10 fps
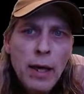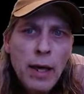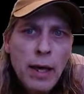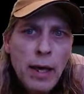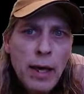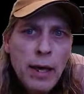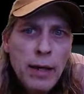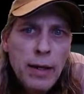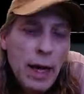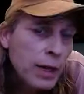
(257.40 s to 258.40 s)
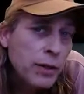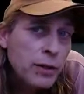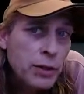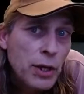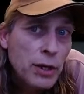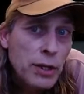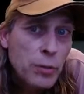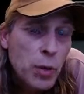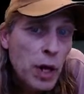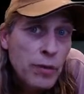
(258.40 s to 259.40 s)
And I could have done this
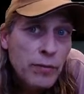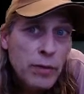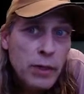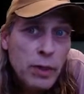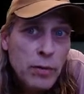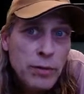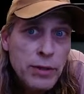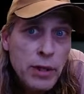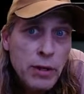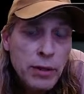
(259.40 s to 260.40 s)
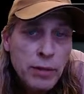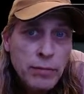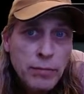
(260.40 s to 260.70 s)
while the video was loading.